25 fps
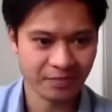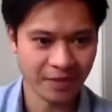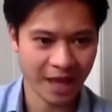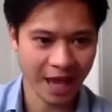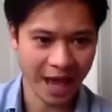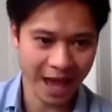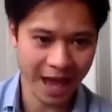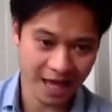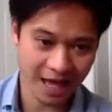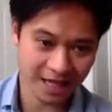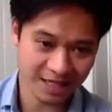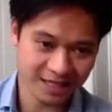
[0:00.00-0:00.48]

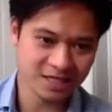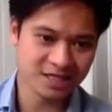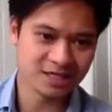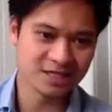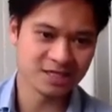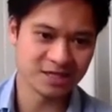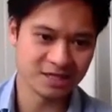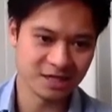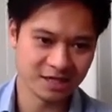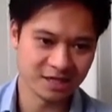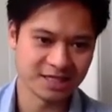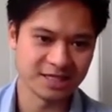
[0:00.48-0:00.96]
And
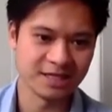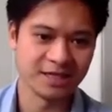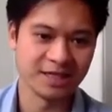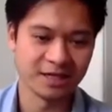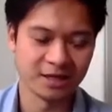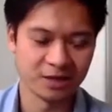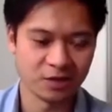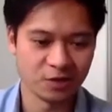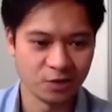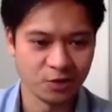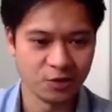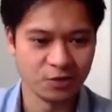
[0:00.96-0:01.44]
does it
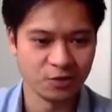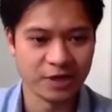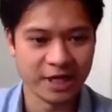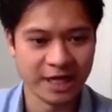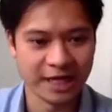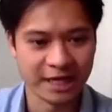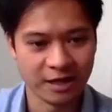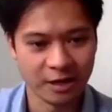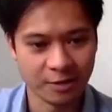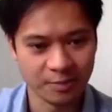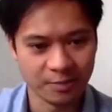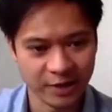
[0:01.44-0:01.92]
include
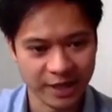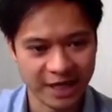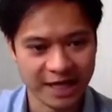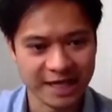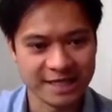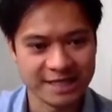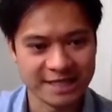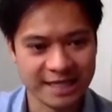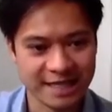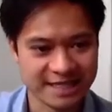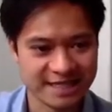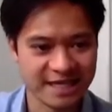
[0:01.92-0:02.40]
an
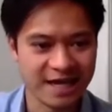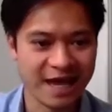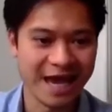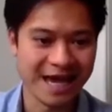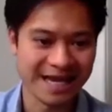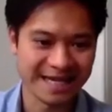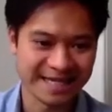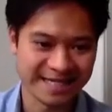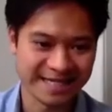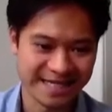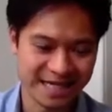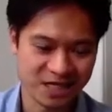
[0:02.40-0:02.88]
uppercase letter,
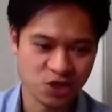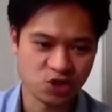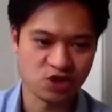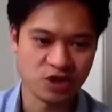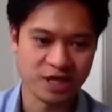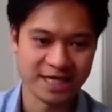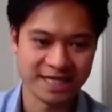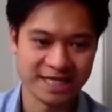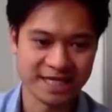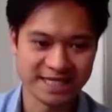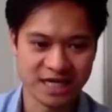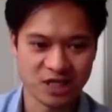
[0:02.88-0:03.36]
etc.,
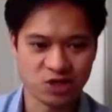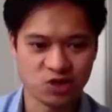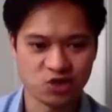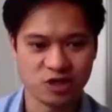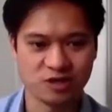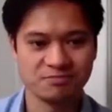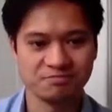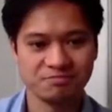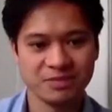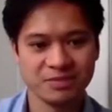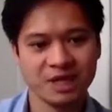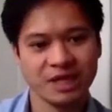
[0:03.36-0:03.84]
etc.?
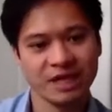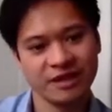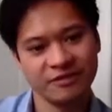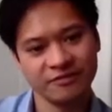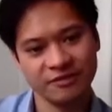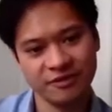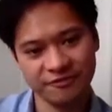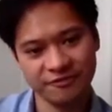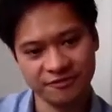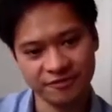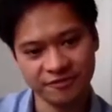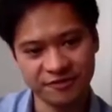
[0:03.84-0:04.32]

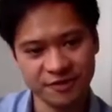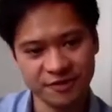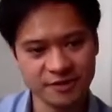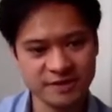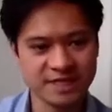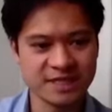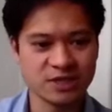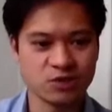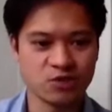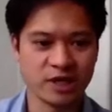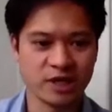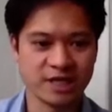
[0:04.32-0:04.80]
If it fulfills
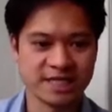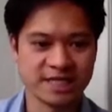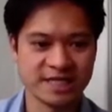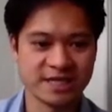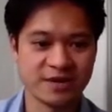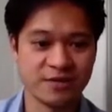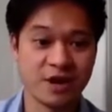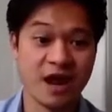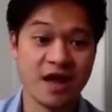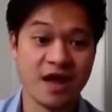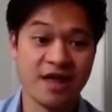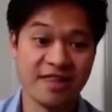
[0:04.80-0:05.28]
these
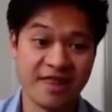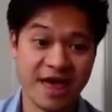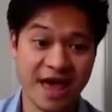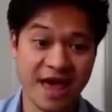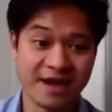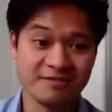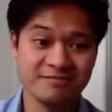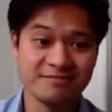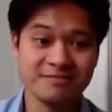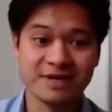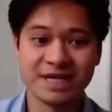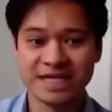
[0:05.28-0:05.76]
criteria,
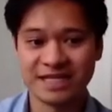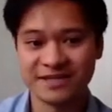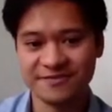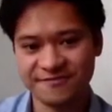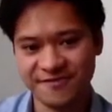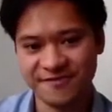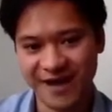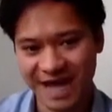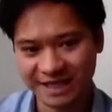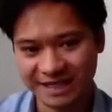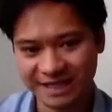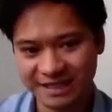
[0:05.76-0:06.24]
then it's
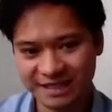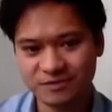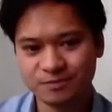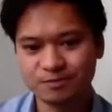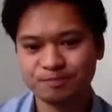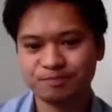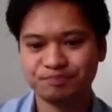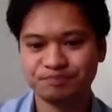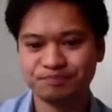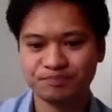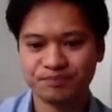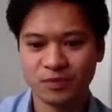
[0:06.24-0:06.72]
valid,
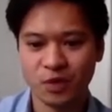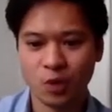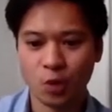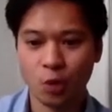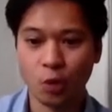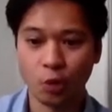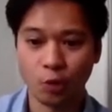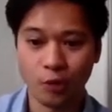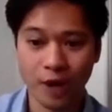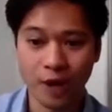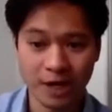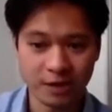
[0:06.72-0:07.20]

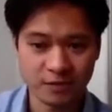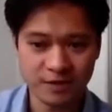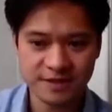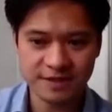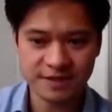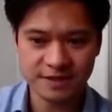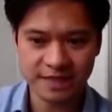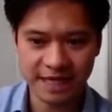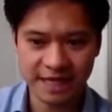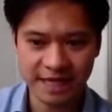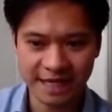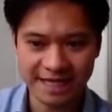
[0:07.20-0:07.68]
or
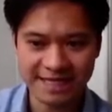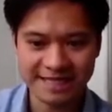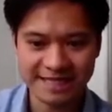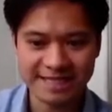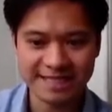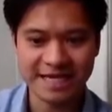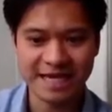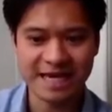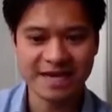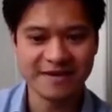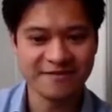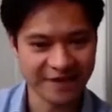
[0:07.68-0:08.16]
else it's
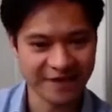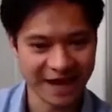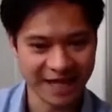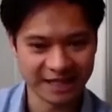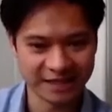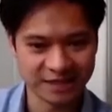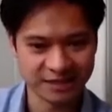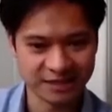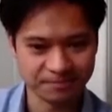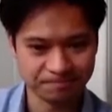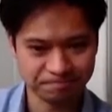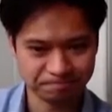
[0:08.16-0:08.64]

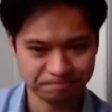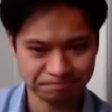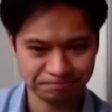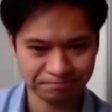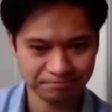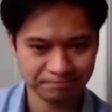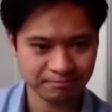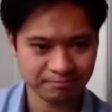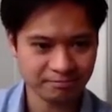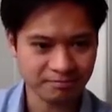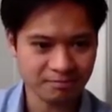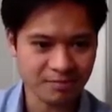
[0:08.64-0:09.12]
invalid.
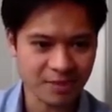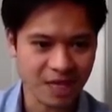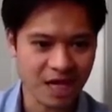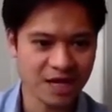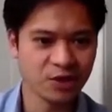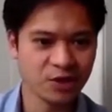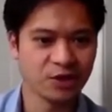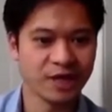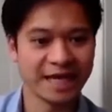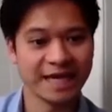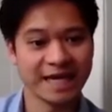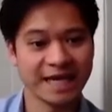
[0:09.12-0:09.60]
And
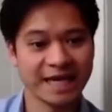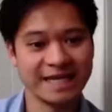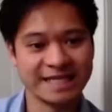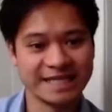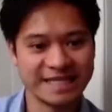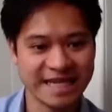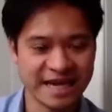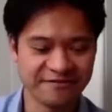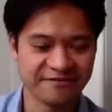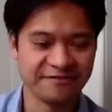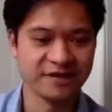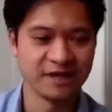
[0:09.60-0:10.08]
you're getting a
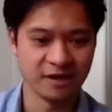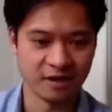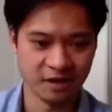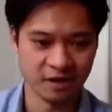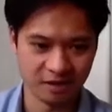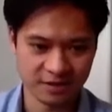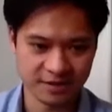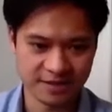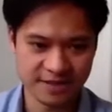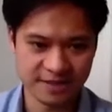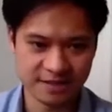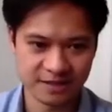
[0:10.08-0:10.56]
definite
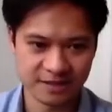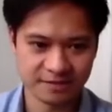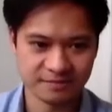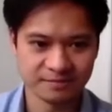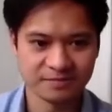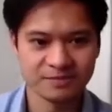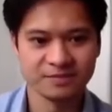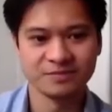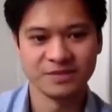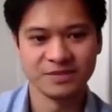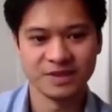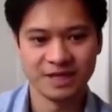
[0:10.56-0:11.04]
answer.
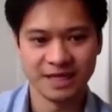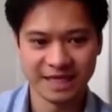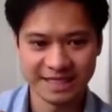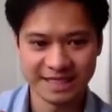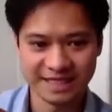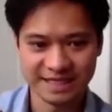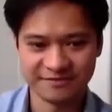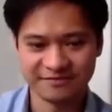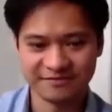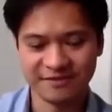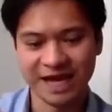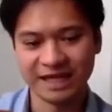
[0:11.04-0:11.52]
Is
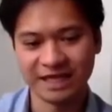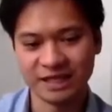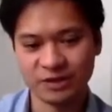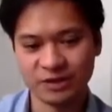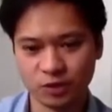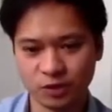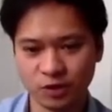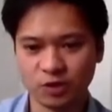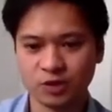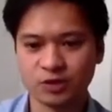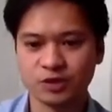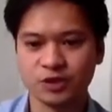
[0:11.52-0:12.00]
it valid or
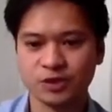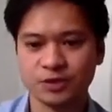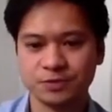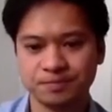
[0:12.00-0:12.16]
not?